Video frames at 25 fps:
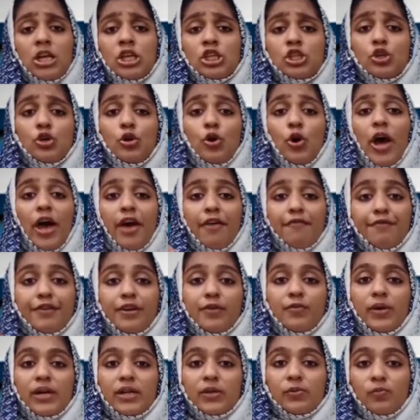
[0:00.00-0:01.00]
So
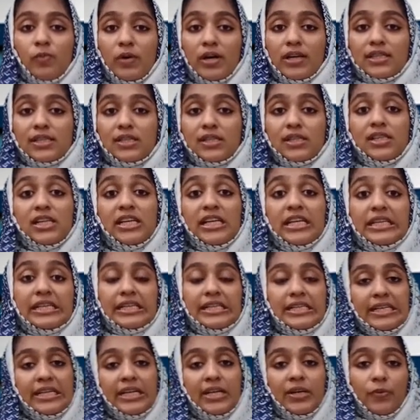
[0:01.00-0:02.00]
everyone was
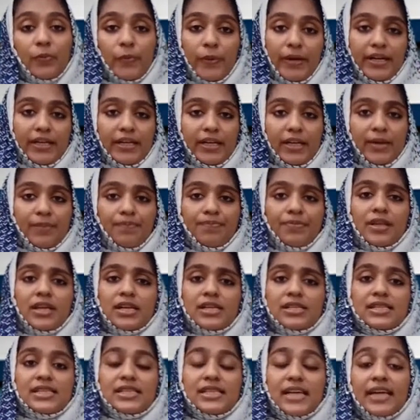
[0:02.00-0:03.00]
eagerly waiting.
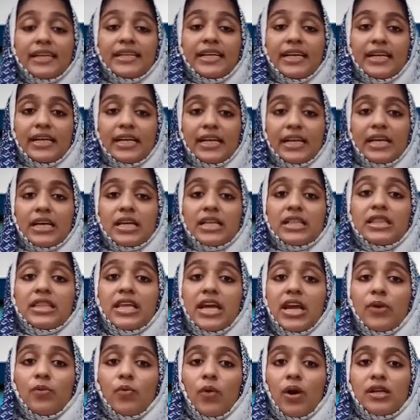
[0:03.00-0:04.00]
Suddenly,
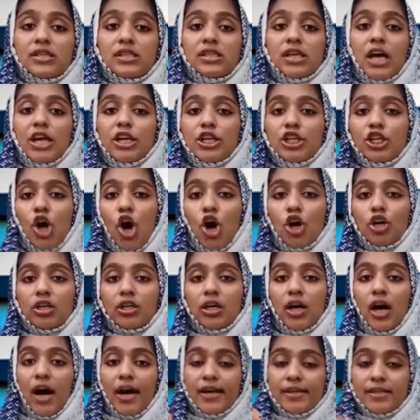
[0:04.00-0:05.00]
there was a
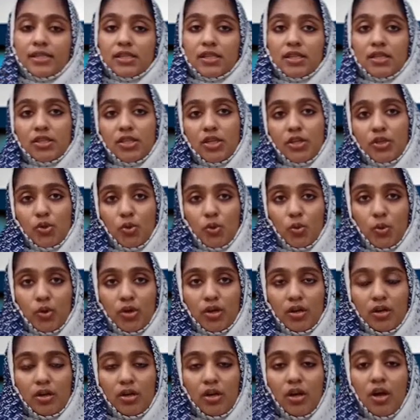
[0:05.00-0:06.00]
knock at the door.
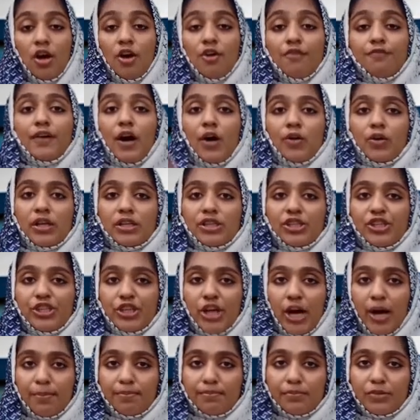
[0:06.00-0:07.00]
Fowler
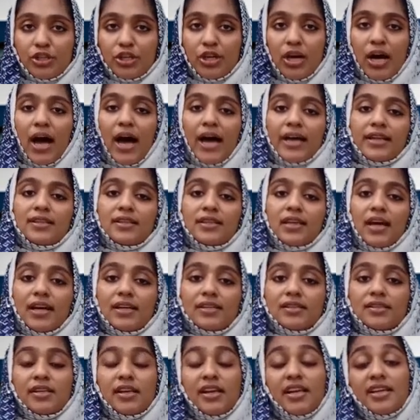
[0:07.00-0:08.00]
jumped at
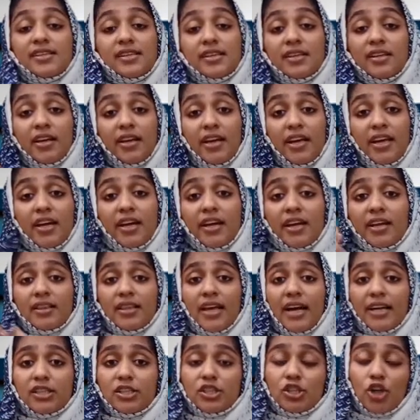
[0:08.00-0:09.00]
hearing
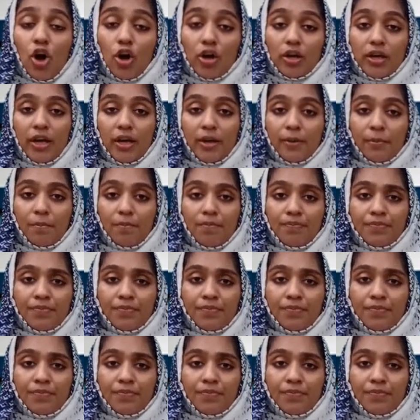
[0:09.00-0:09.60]
that knocking.